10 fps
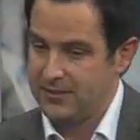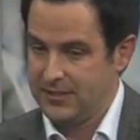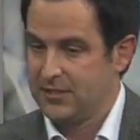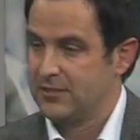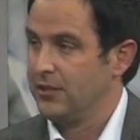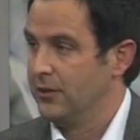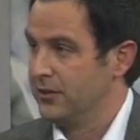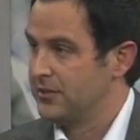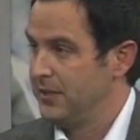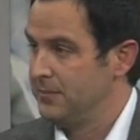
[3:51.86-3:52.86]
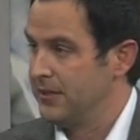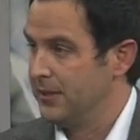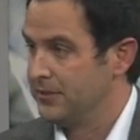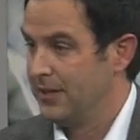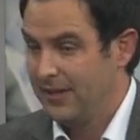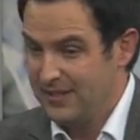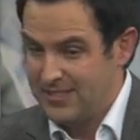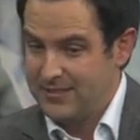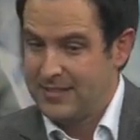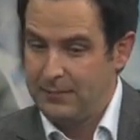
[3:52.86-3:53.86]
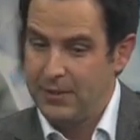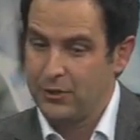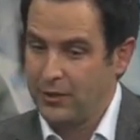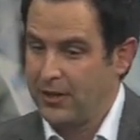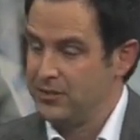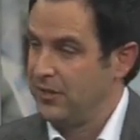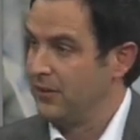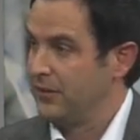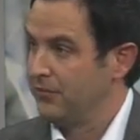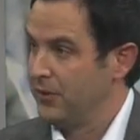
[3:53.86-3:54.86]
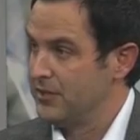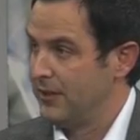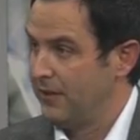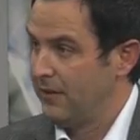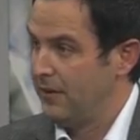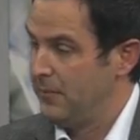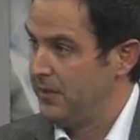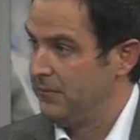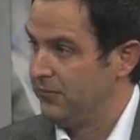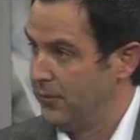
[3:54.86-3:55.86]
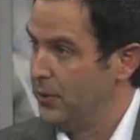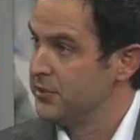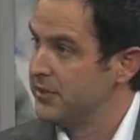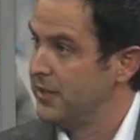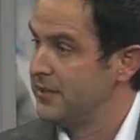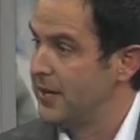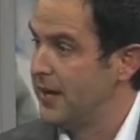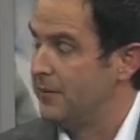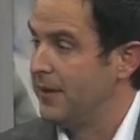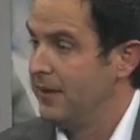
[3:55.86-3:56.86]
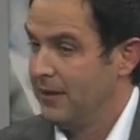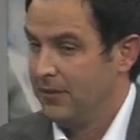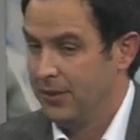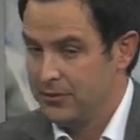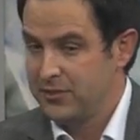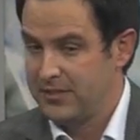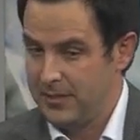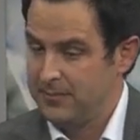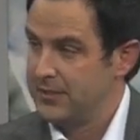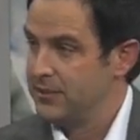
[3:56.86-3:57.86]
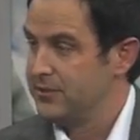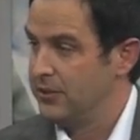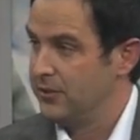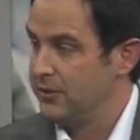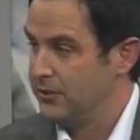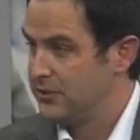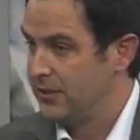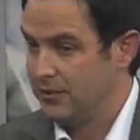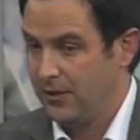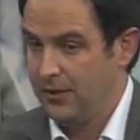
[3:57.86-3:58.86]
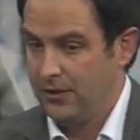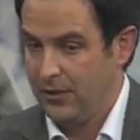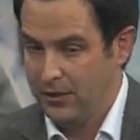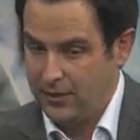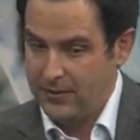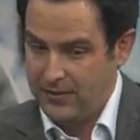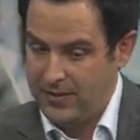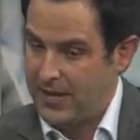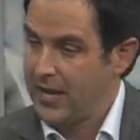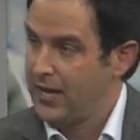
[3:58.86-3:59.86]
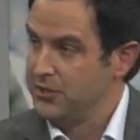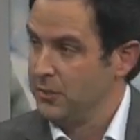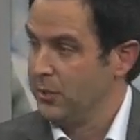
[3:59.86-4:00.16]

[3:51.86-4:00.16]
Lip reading: 60-year-old stem cells, since they've been cryogenically frozen, they've kind of been frozen in time, those stem cells that you're using are the age at